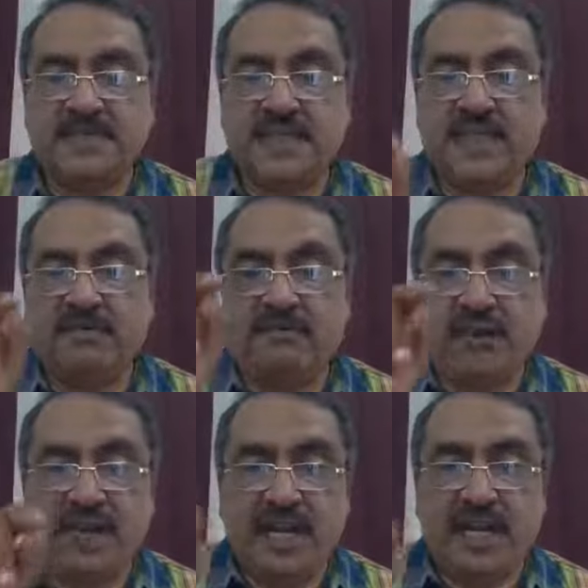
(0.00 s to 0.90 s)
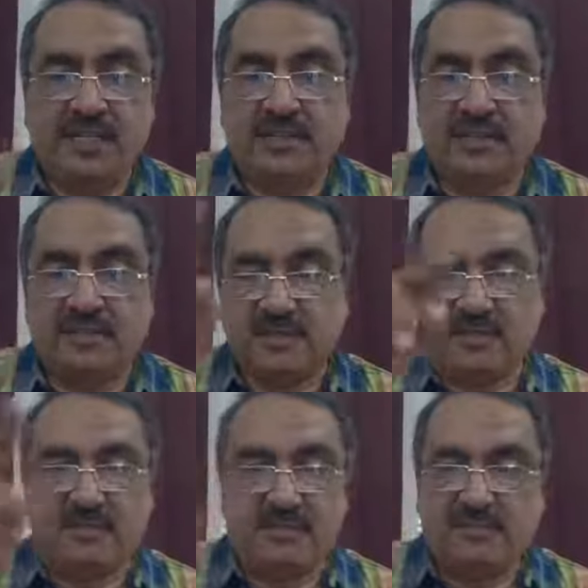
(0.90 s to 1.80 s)
say 5 lakhs,
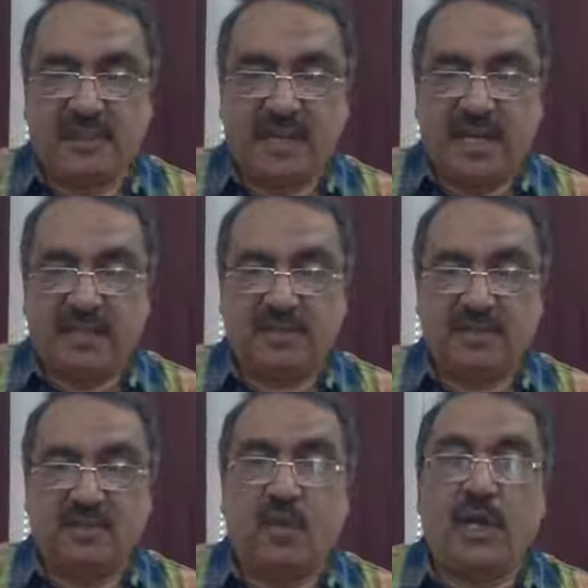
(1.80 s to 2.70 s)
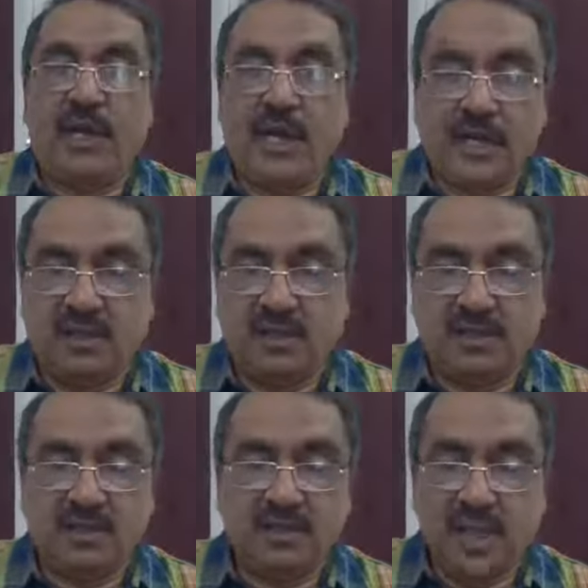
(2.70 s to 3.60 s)
5 lakhs only,
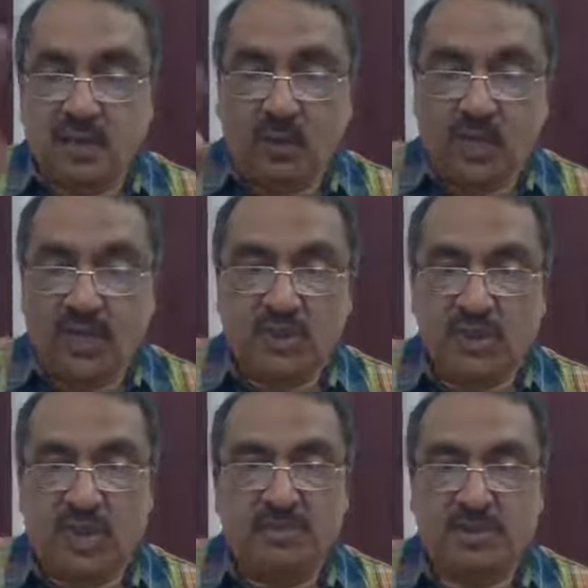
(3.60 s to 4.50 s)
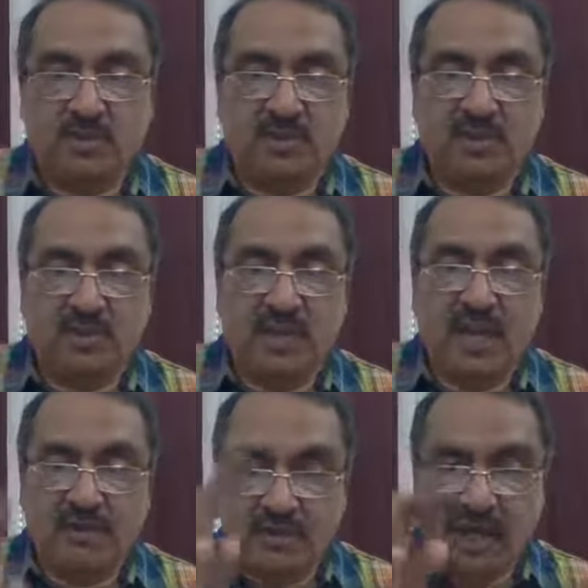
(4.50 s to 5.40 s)
that only should not be used. They
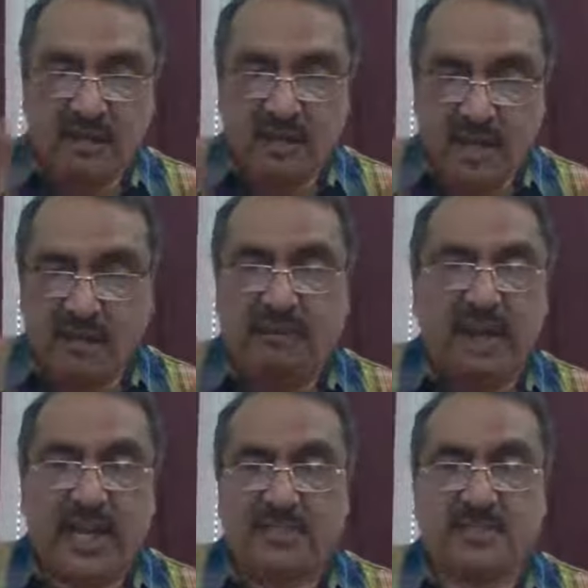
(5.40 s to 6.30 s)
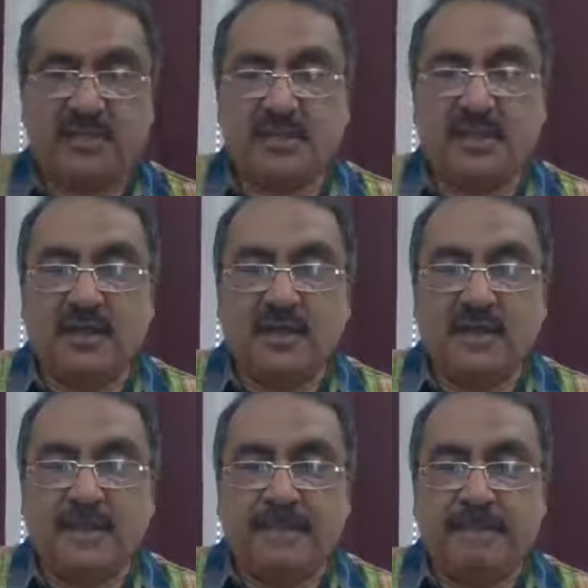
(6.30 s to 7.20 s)
have to write only 5 lakhs.
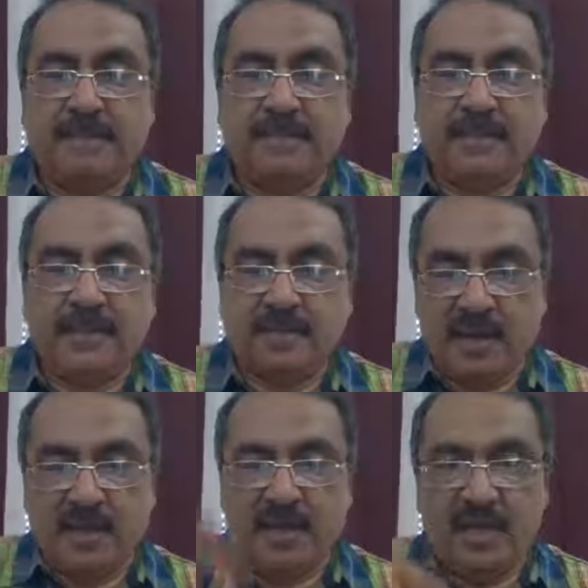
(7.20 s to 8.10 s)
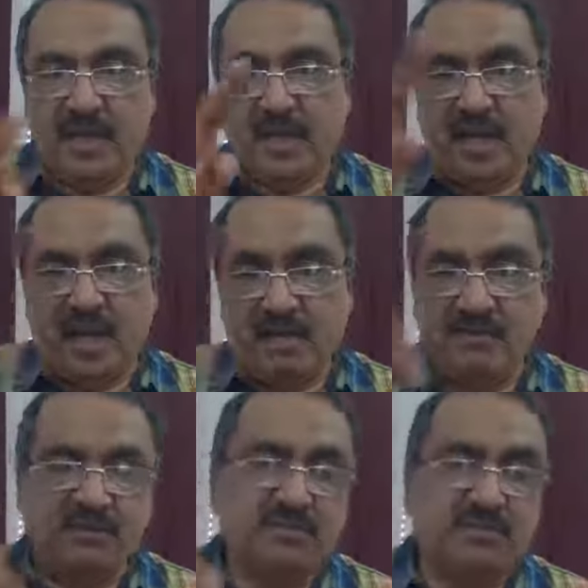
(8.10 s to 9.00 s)
And then they
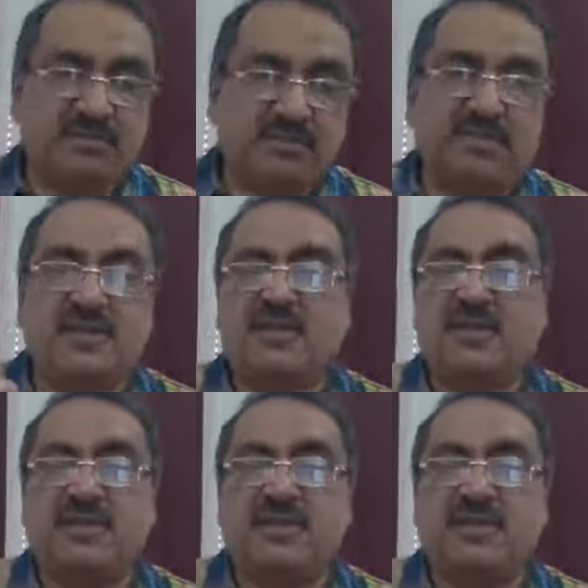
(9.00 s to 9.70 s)
have to put